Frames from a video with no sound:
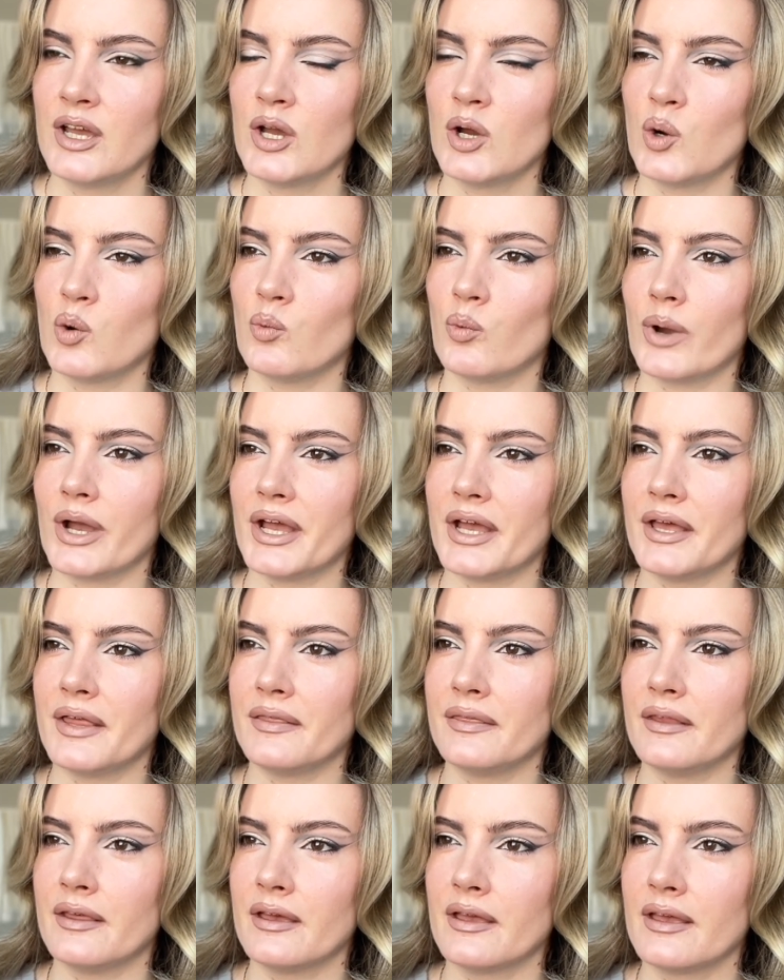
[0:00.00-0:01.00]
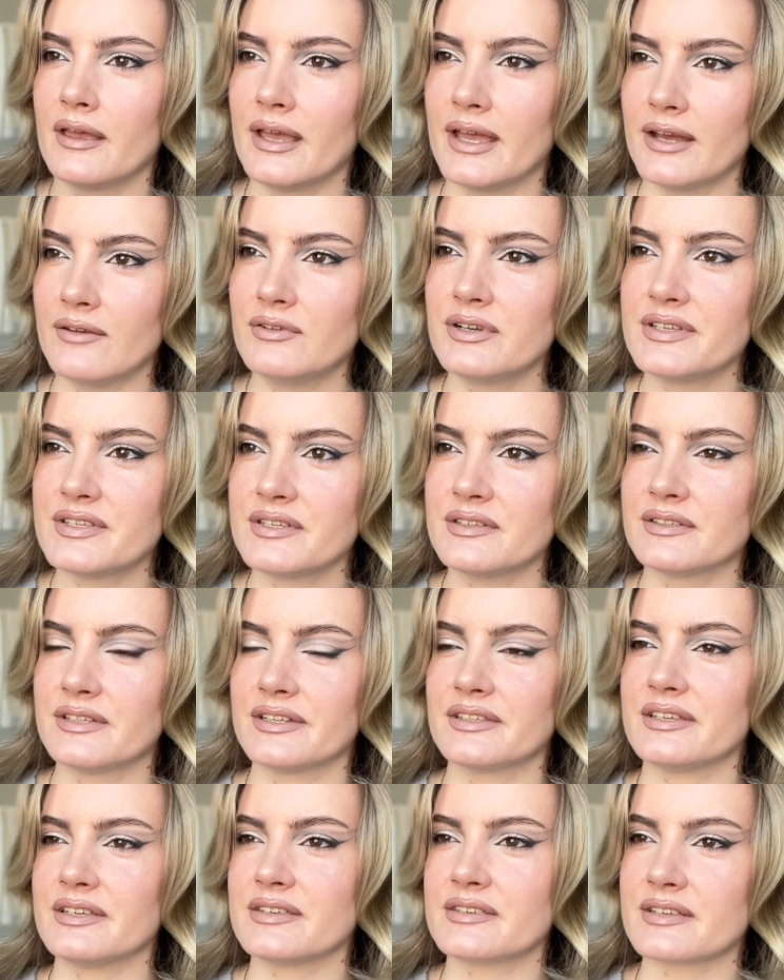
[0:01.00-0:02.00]
when everything
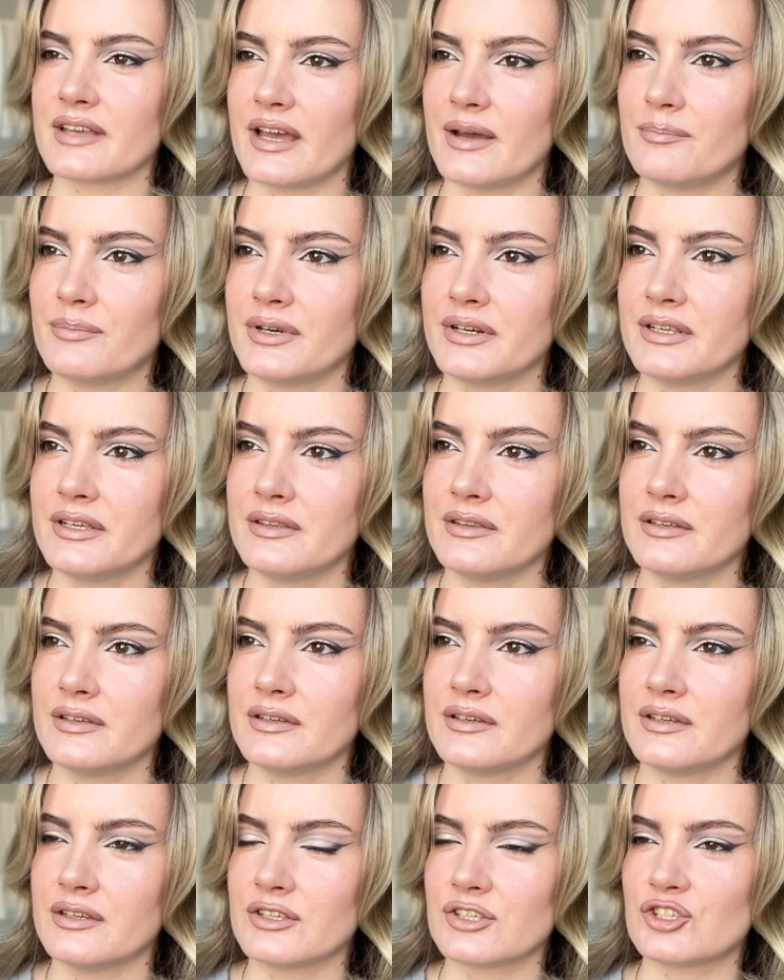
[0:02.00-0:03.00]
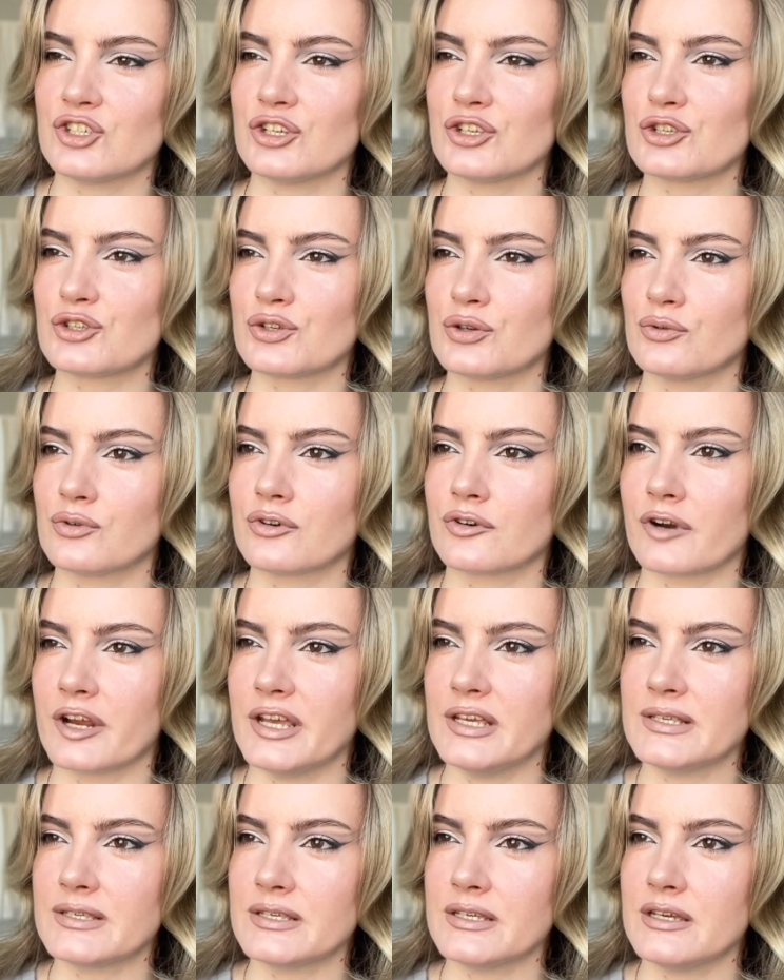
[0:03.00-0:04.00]
that is happening is just so
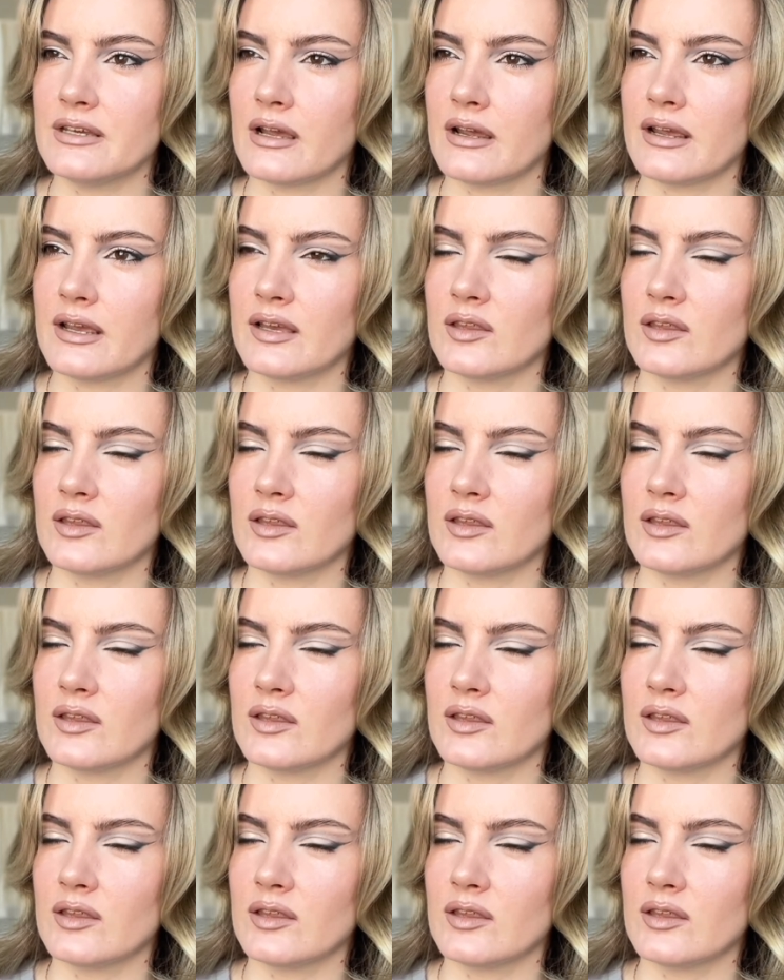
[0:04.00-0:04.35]
crazy?